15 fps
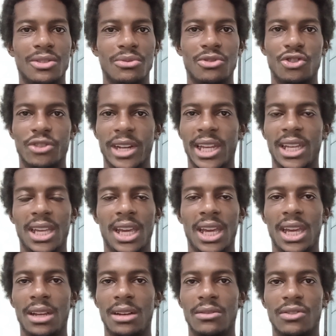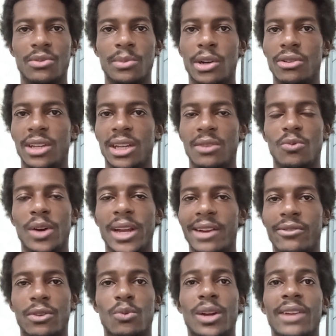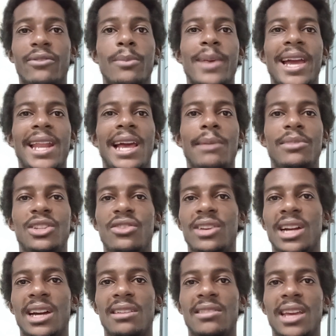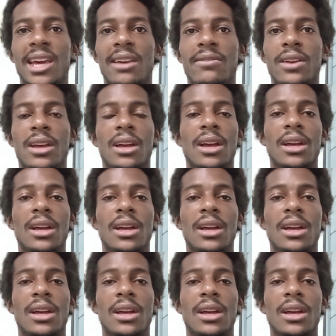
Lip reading: drinking, smoking, whatever bad habits you guys have,